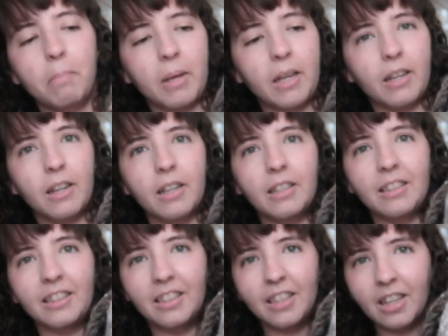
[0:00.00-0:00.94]

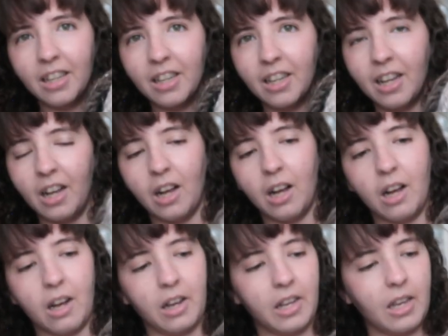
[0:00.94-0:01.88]
because
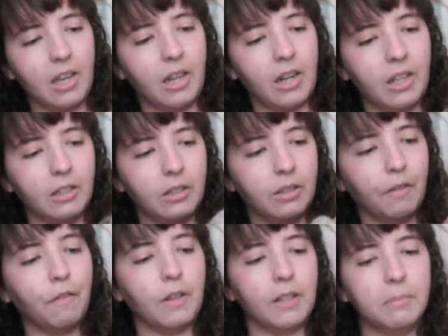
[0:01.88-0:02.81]
it is
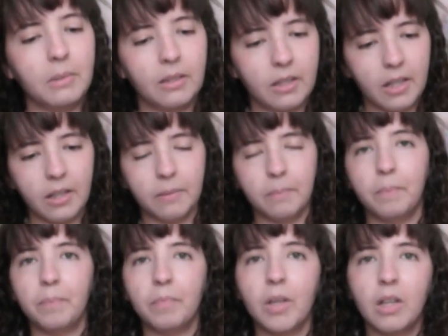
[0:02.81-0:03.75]
flimsy.
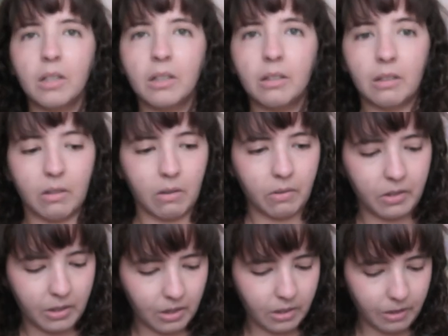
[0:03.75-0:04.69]
So
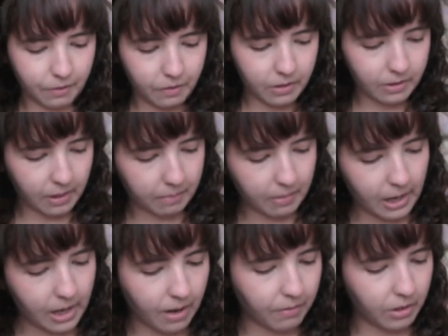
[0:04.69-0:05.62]
this is the first time that
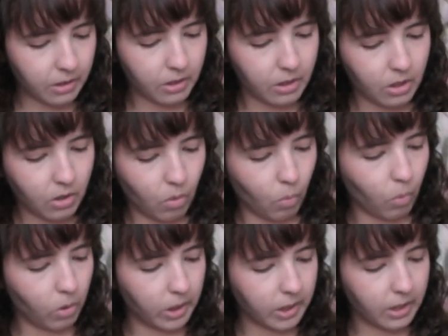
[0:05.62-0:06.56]
I ever
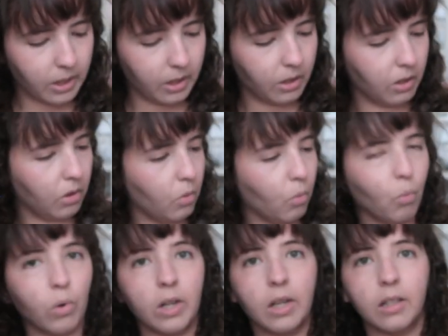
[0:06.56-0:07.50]
work
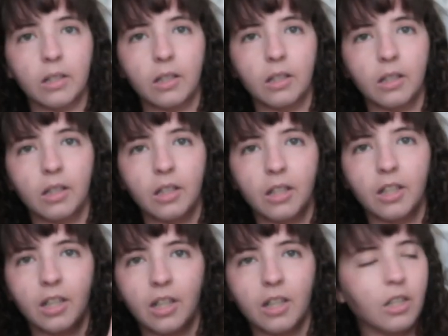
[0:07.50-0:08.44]
with
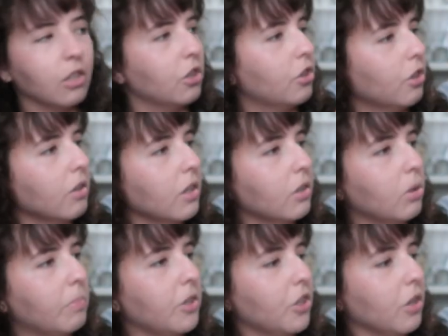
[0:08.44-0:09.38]
chunky,
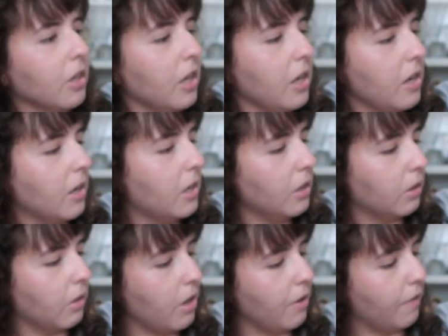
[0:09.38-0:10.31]
super chunky yarn.
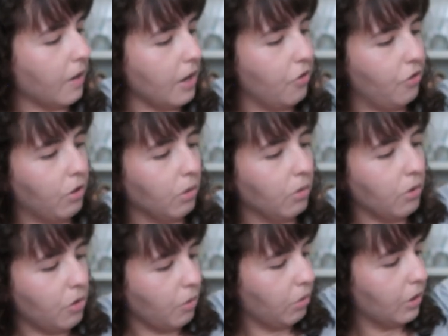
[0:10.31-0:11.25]
So if I
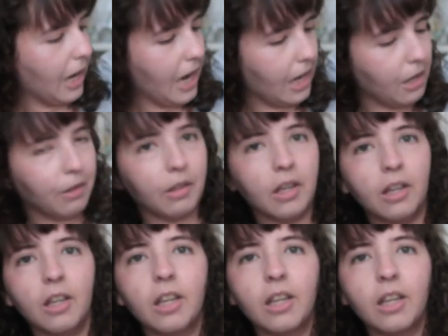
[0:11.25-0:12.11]
don't use anything,